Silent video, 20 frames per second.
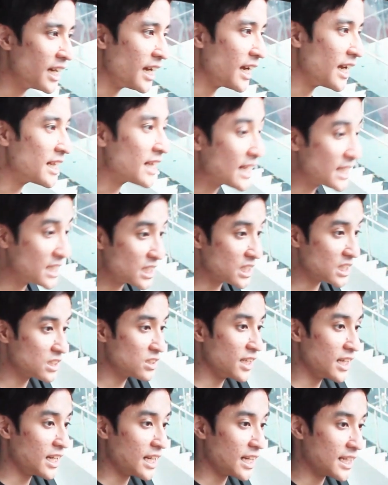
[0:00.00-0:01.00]
And I just
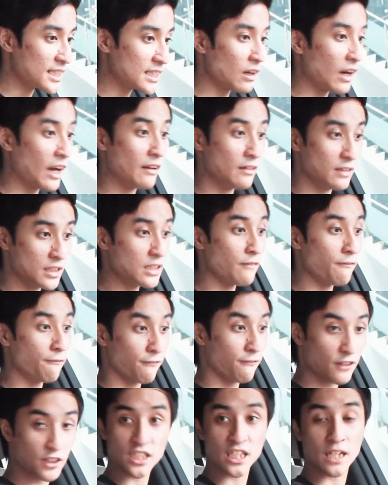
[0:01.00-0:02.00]
realized now, this is the
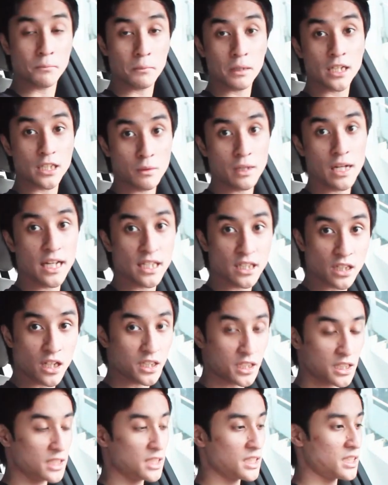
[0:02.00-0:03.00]
first time as well I
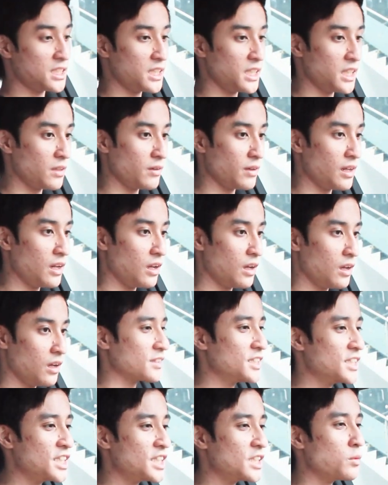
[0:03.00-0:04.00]
touched the steering wheel.
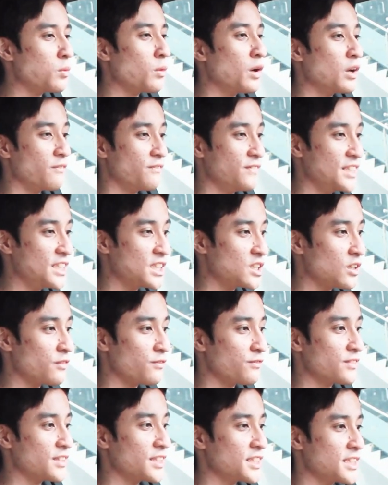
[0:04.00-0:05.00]
This is one of the
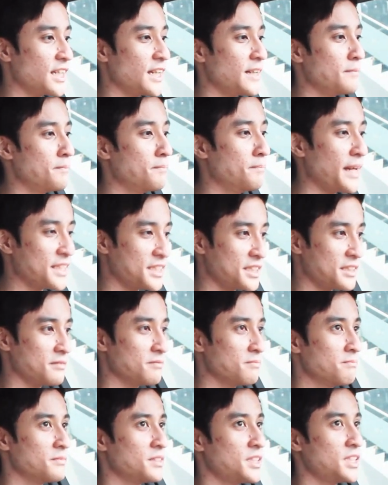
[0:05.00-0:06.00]
softest and best
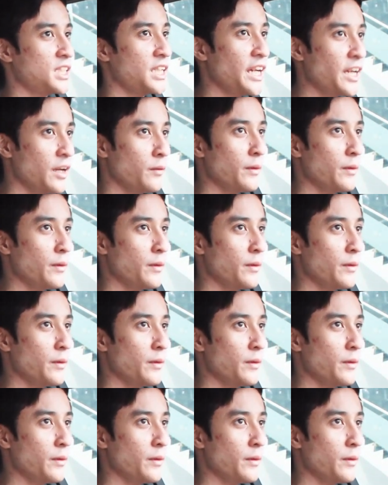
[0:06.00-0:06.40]
steering